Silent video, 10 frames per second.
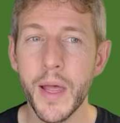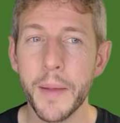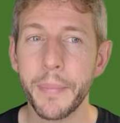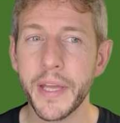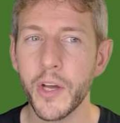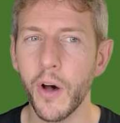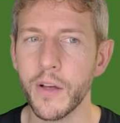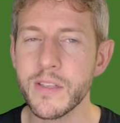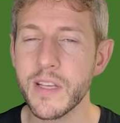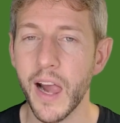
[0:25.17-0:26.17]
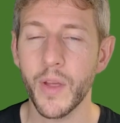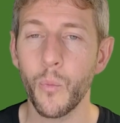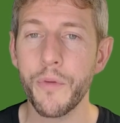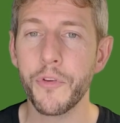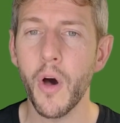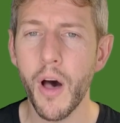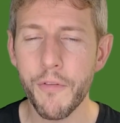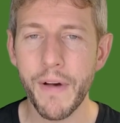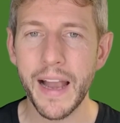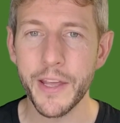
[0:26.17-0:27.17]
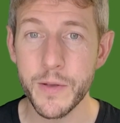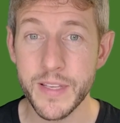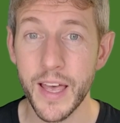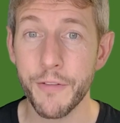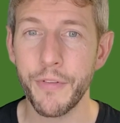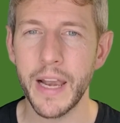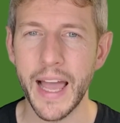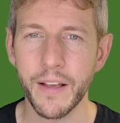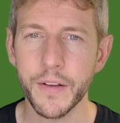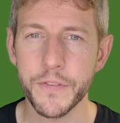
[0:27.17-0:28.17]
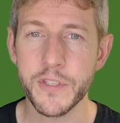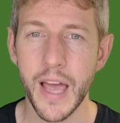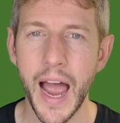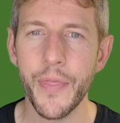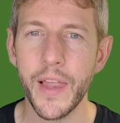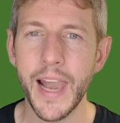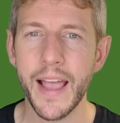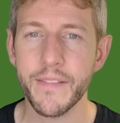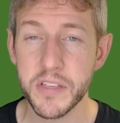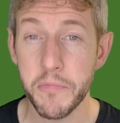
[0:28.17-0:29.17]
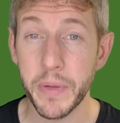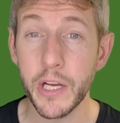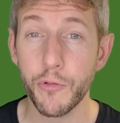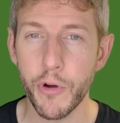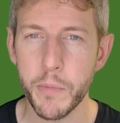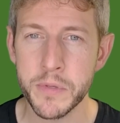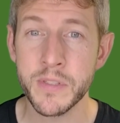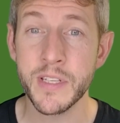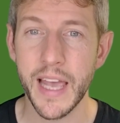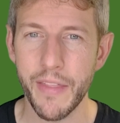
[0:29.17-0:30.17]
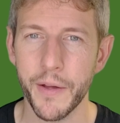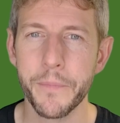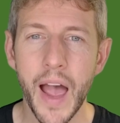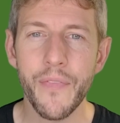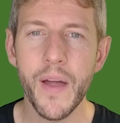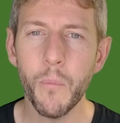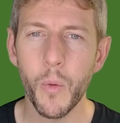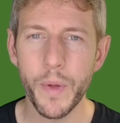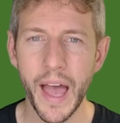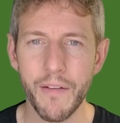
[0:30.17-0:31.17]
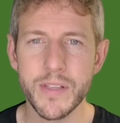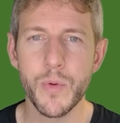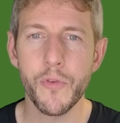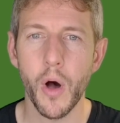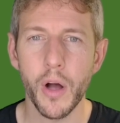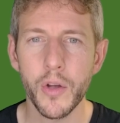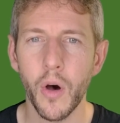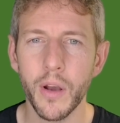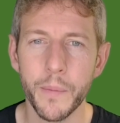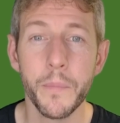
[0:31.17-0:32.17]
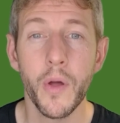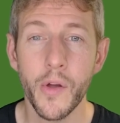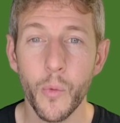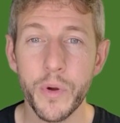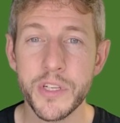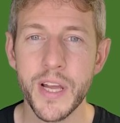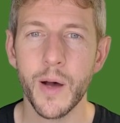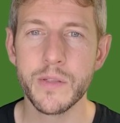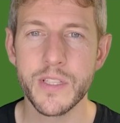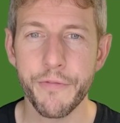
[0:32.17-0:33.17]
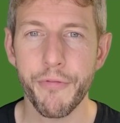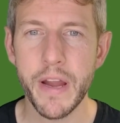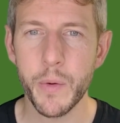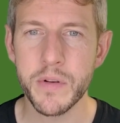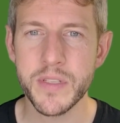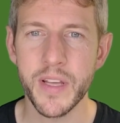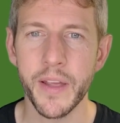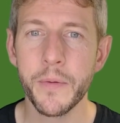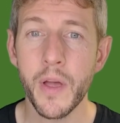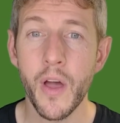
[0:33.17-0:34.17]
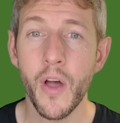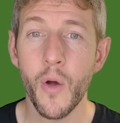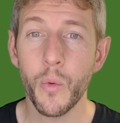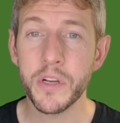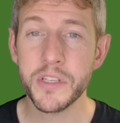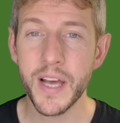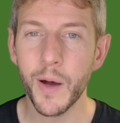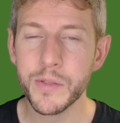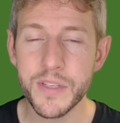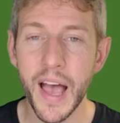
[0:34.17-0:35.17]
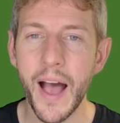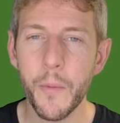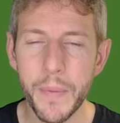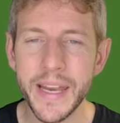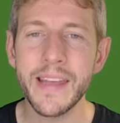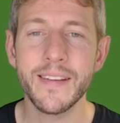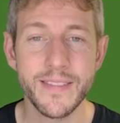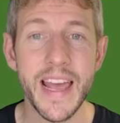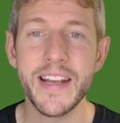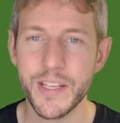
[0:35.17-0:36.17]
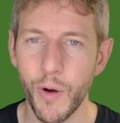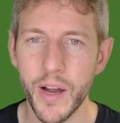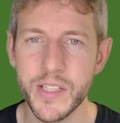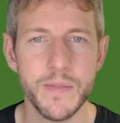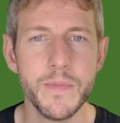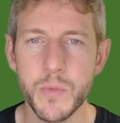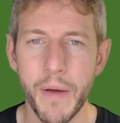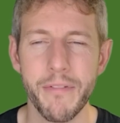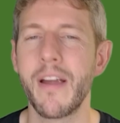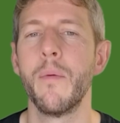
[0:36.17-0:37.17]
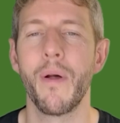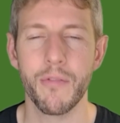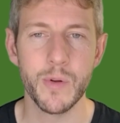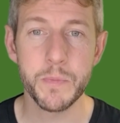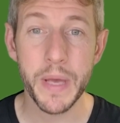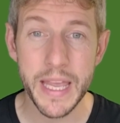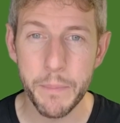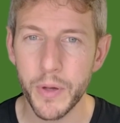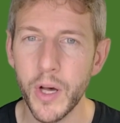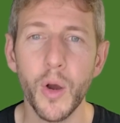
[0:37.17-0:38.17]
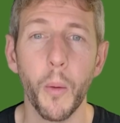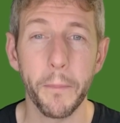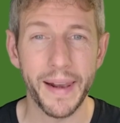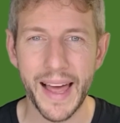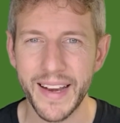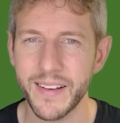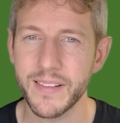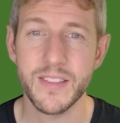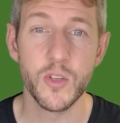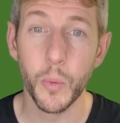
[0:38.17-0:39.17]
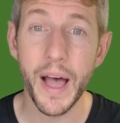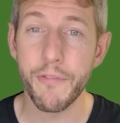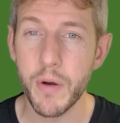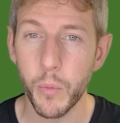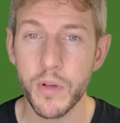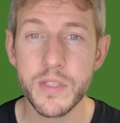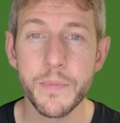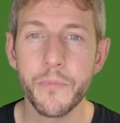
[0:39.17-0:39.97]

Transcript: because we've got our values here for lengths and the lengths have been grouped together. And then what we have is we've got our column which tells us the frequency, which tells us how many data items, whether it was people or plants or whatever it was,